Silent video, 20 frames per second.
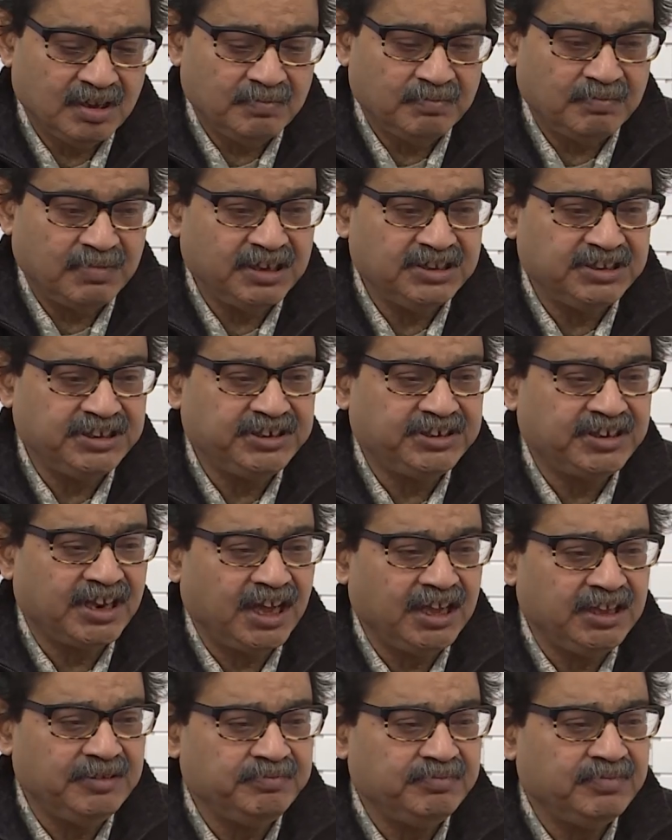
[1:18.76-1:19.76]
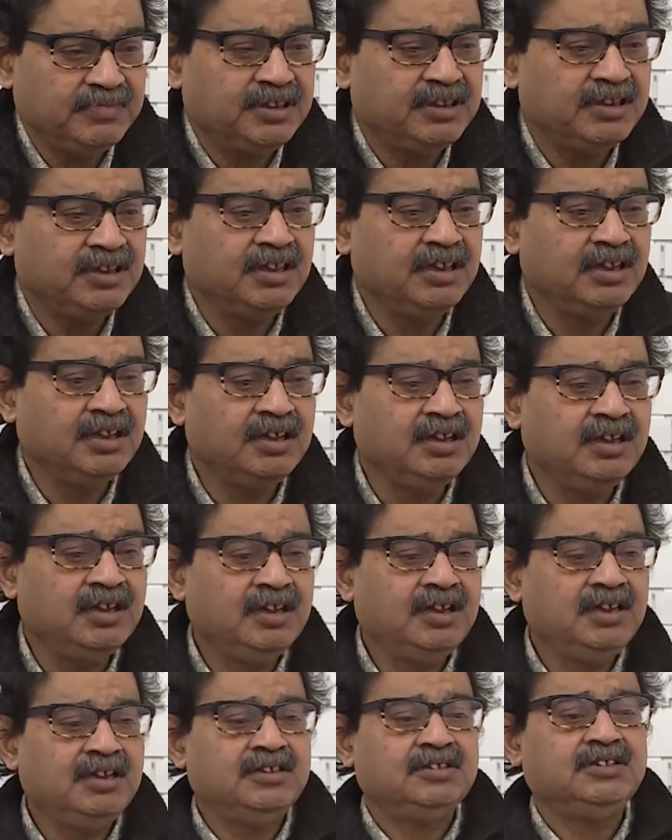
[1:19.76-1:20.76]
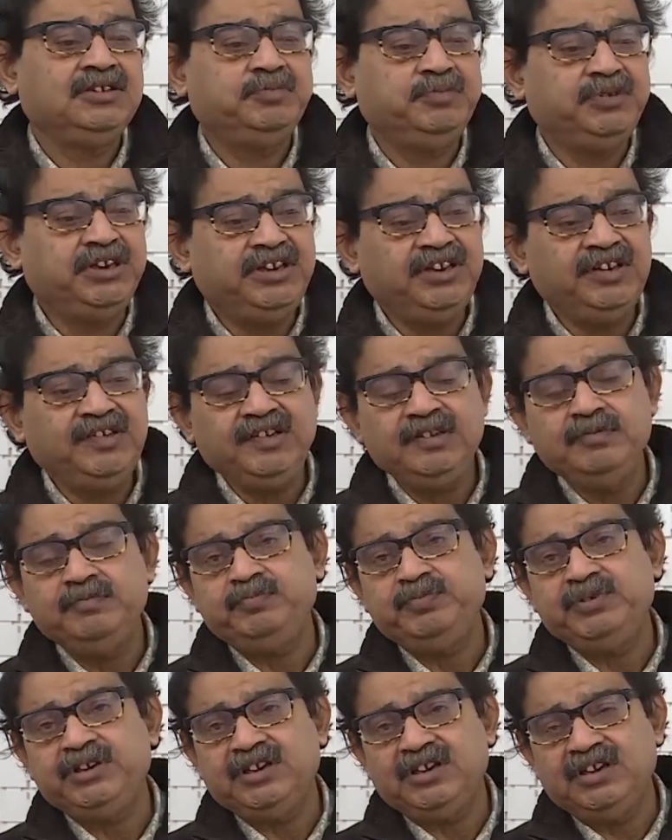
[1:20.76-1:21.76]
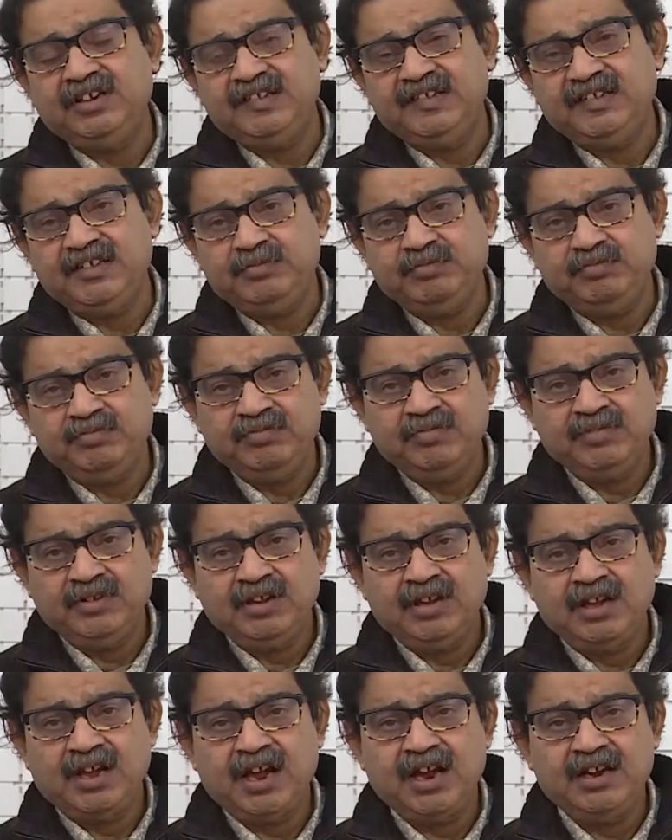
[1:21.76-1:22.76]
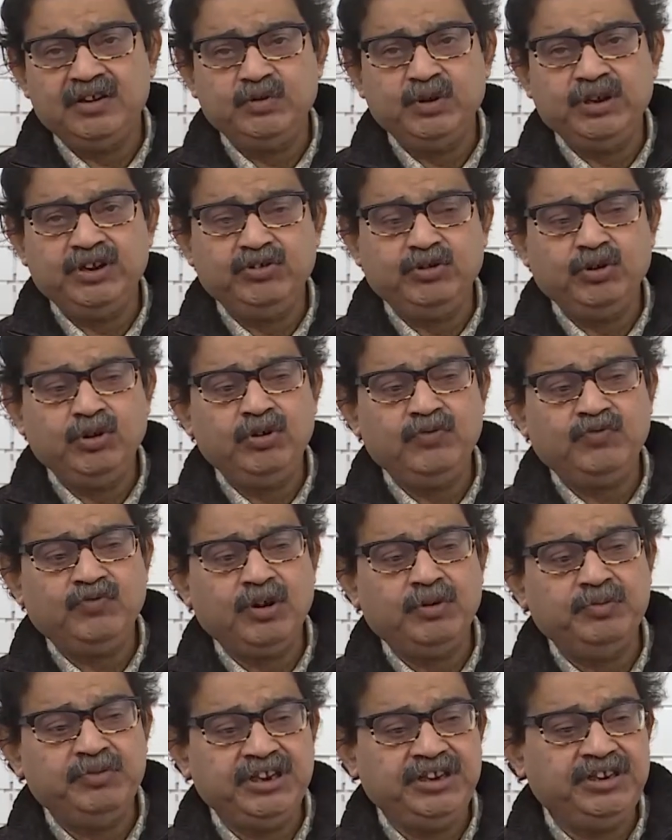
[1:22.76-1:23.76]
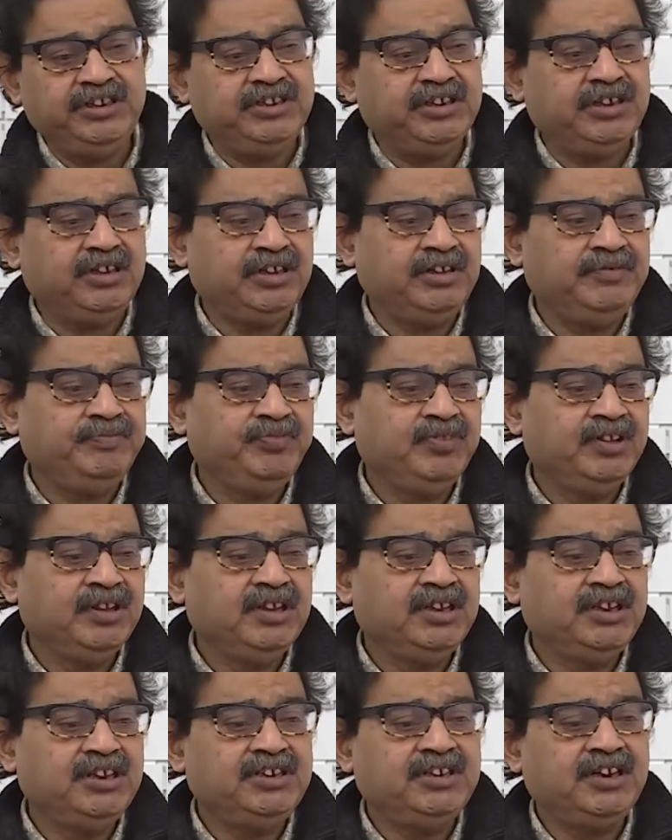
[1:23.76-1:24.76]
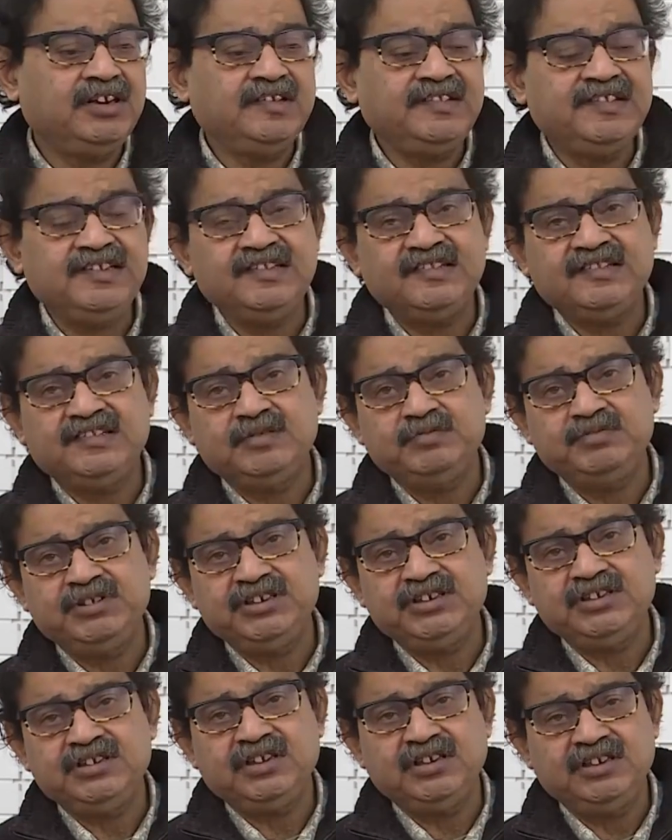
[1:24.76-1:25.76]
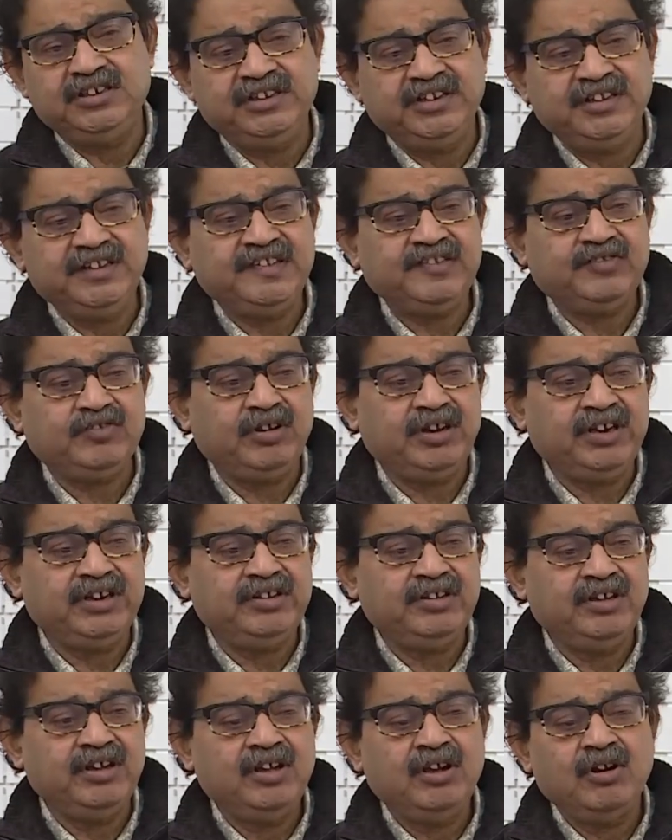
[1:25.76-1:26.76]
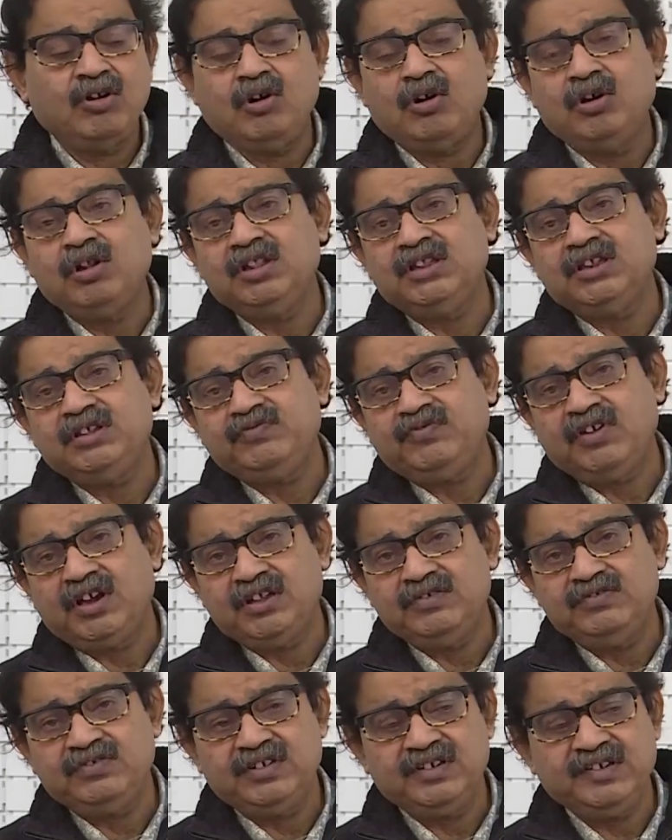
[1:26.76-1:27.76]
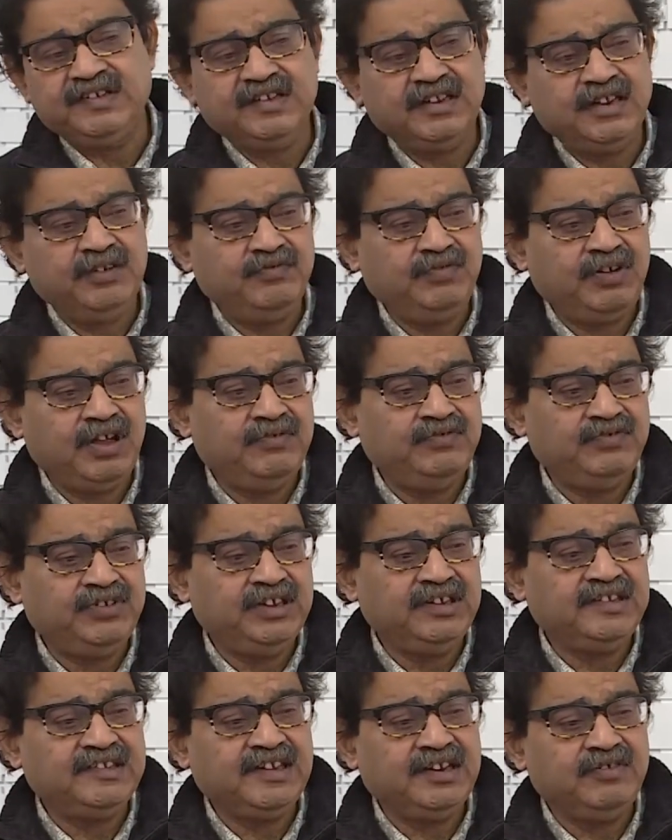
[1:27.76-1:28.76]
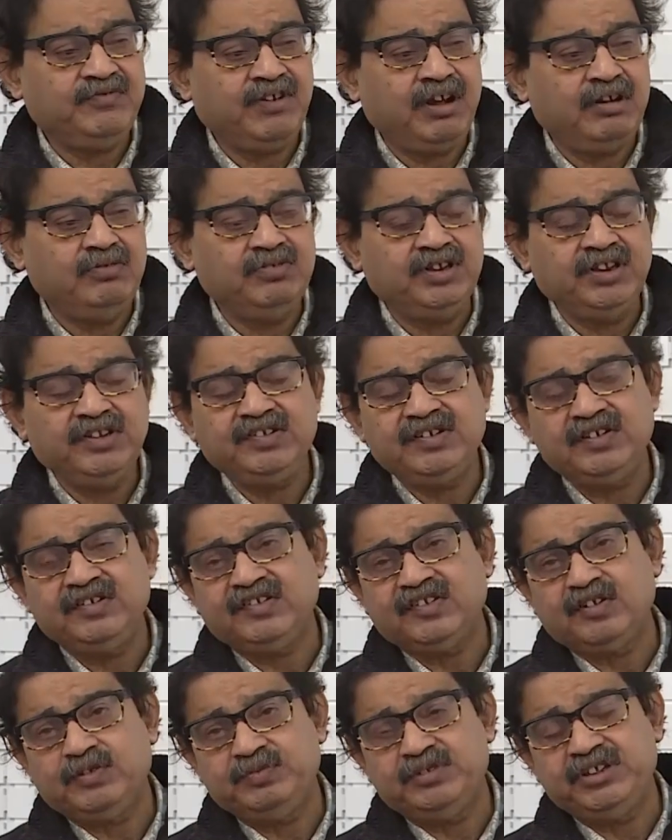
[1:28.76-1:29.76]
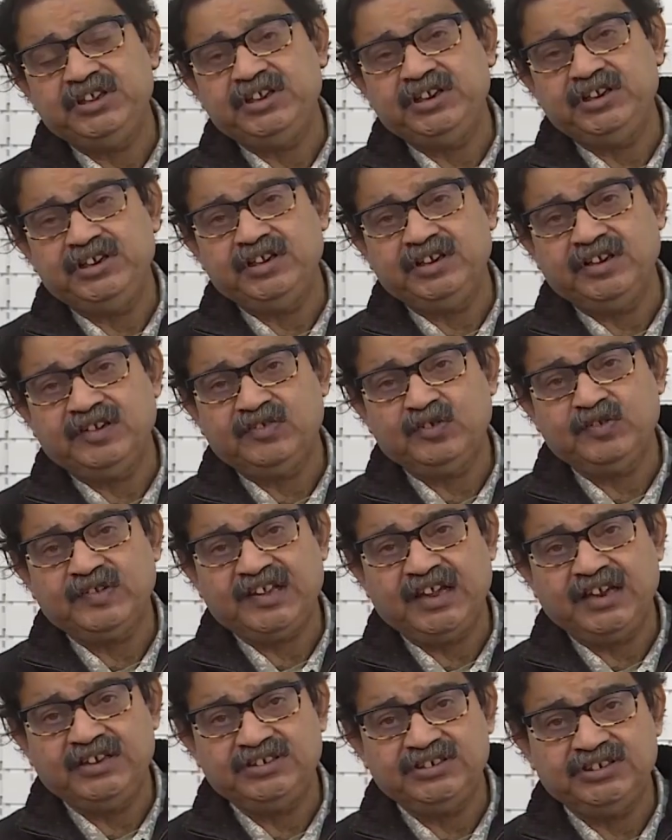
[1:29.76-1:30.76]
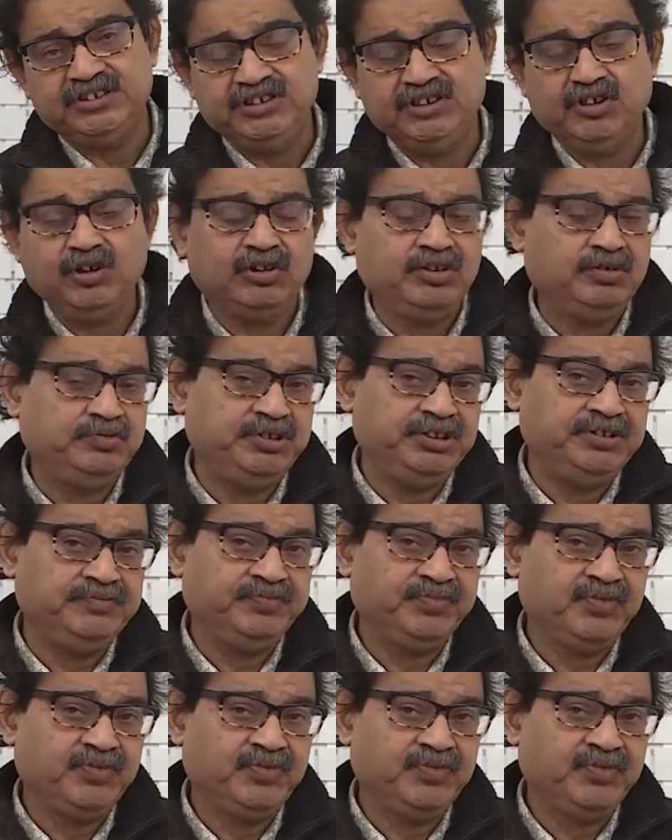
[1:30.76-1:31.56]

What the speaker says: By the time the British imperialism had withdrawn from India, it had systematically destroyed all the fibres and fabrics and foundations of the Indian society and economy.